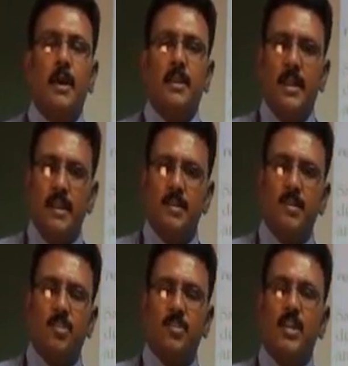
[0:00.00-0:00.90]
and the
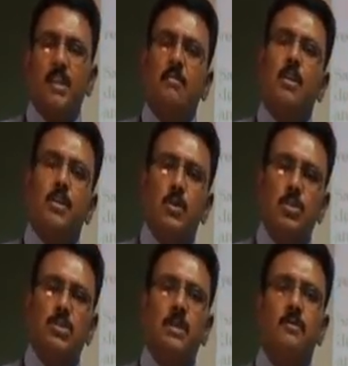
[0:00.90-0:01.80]
industrial society will
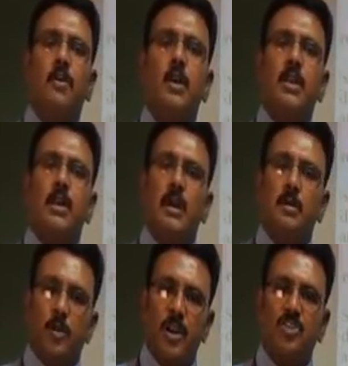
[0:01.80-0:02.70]
use them for
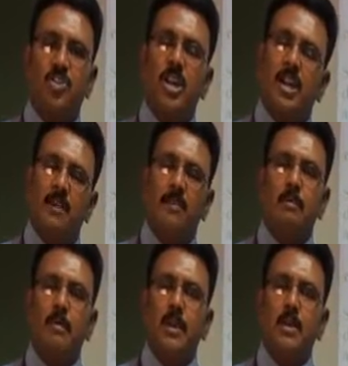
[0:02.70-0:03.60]
the production and
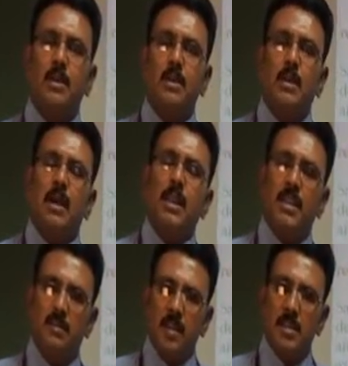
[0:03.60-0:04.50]
development,
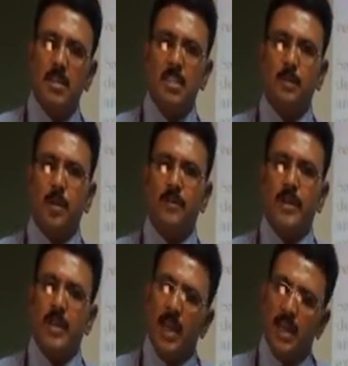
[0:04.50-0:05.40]
and they will earn the
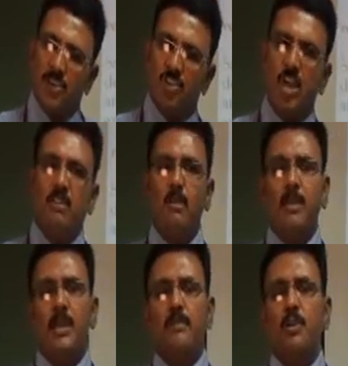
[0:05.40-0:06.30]
profit, and a share will
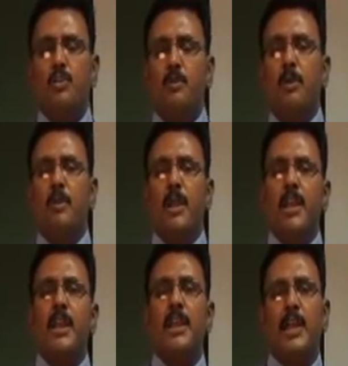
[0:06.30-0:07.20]
be given to the people
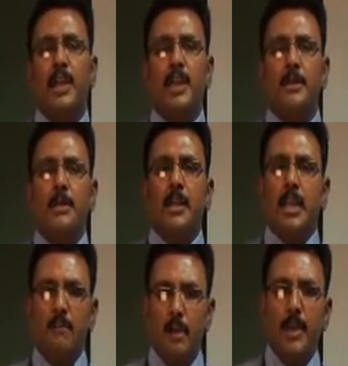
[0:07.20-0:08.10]
again and again.
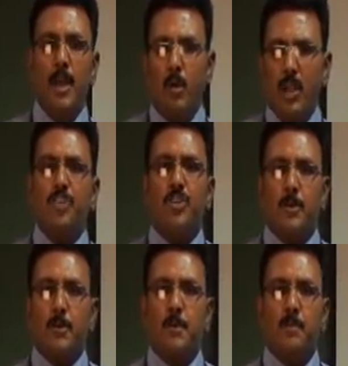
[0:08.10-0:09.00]
It will be a
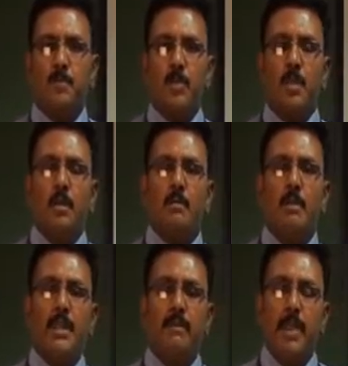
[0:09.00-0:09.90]
rotation.
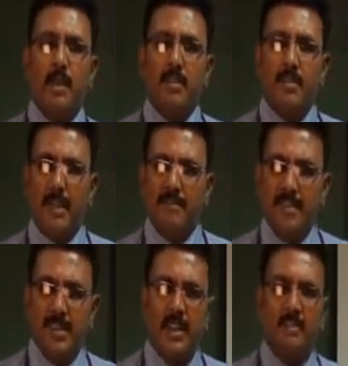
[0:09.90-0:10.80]
By the way of the
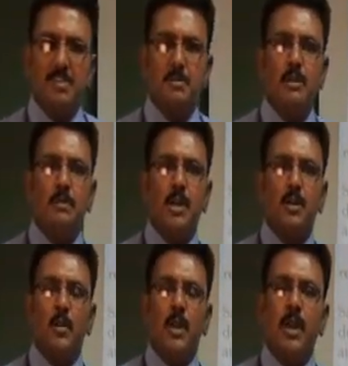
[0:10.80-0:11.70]
savings and investment
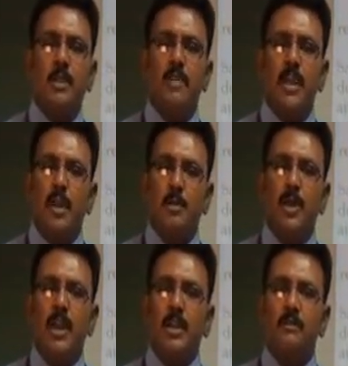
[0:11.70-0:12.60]
pattern only, we can
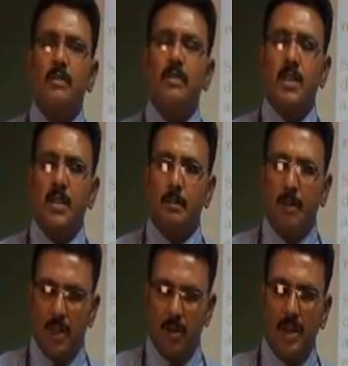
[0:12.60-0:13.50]
able to identify whether the
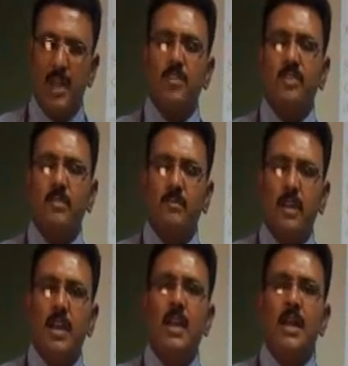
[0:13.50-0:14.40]
particular nation
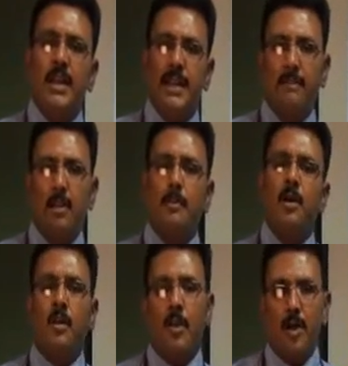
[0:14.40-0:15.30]
will
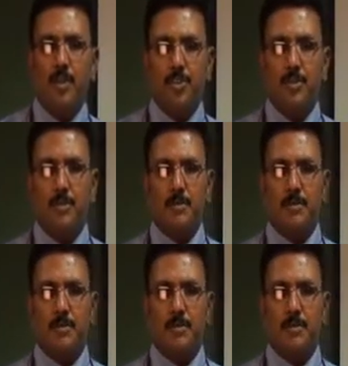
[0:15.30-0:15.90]
develop or not.